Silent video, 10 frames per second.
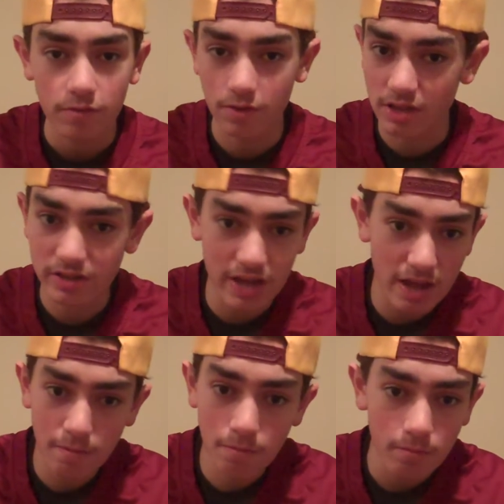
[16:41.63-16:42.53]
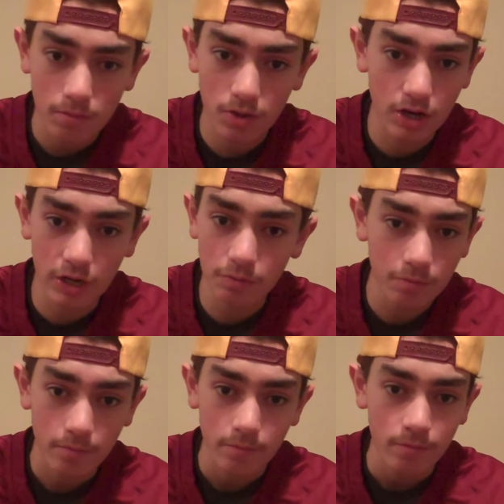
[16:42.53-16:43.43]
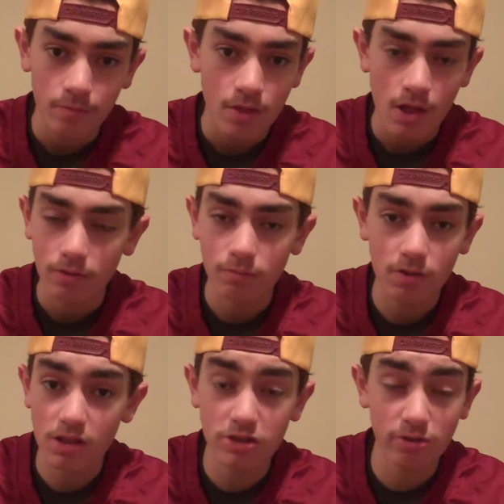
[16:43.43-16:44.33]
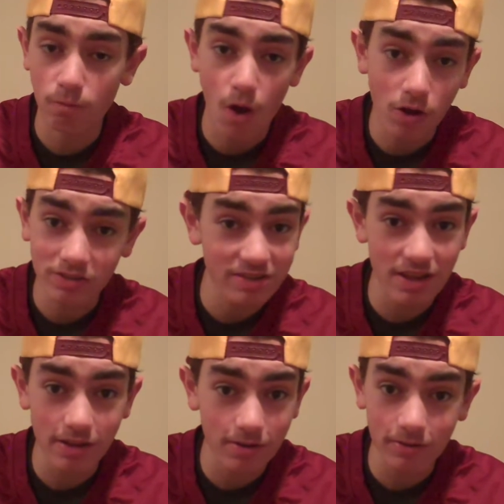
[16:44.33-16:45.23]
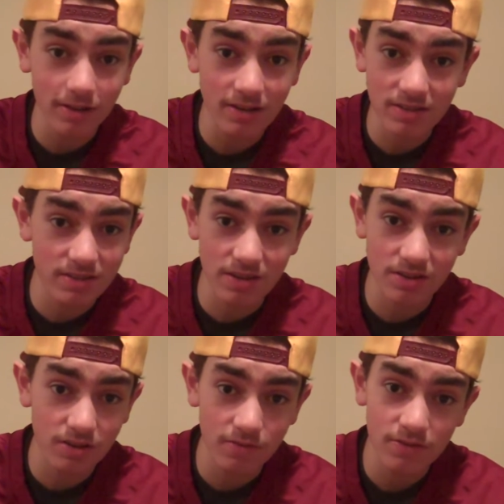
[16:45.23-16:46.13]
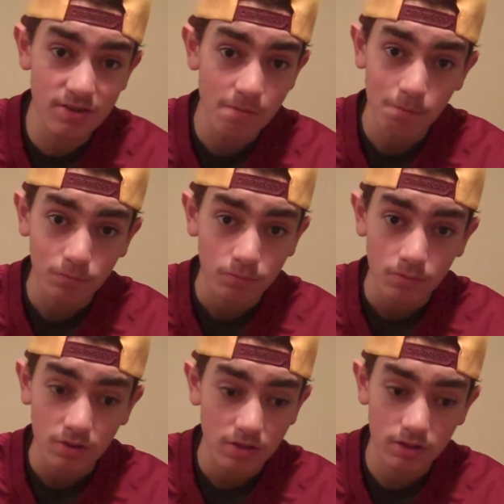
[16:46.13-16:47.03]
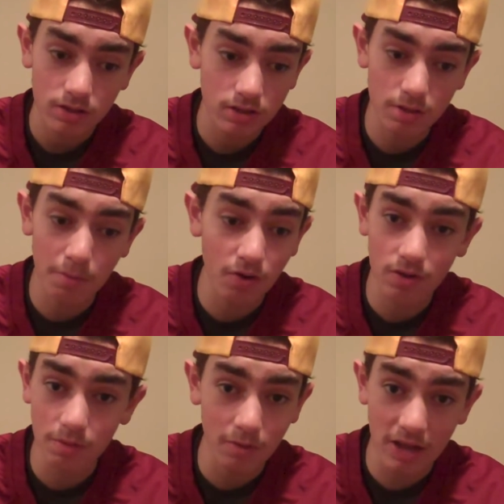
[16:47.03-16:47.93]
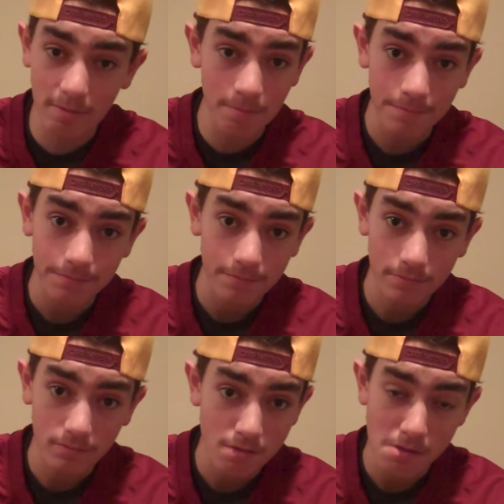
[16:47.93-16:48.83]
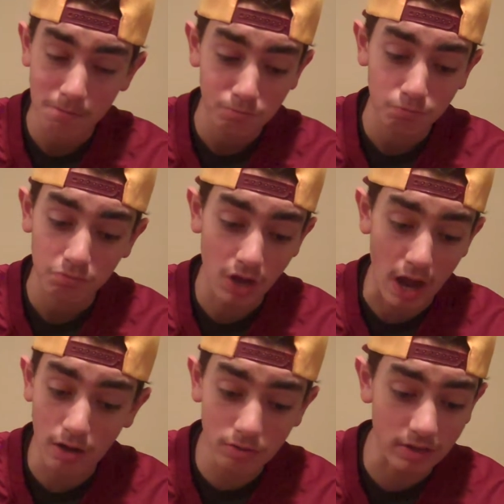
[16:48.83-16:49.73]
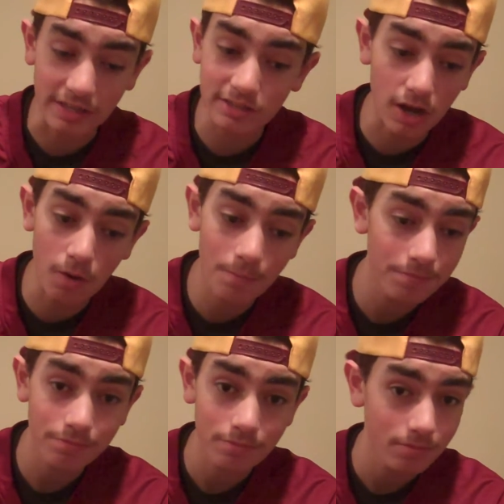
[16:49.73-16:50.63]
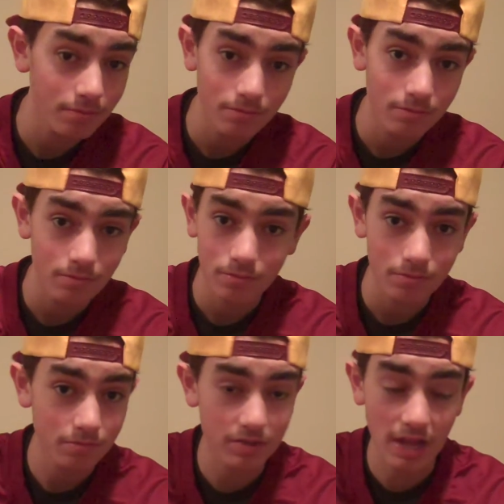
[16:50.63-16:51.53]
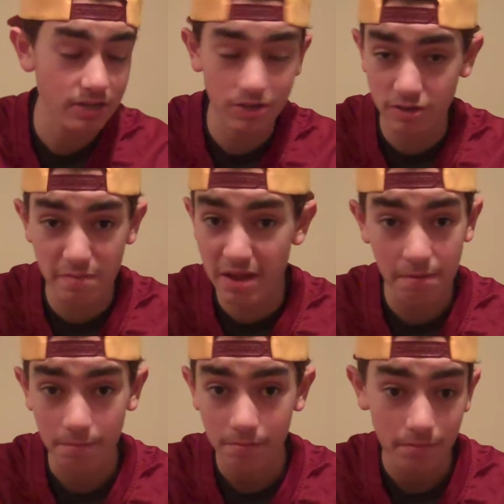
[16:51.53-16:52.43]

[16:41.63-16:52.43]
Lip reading: for this game, is it wrong to say that Kirk Cousins deserves the bulk of the blame? I don't think so. That's just me.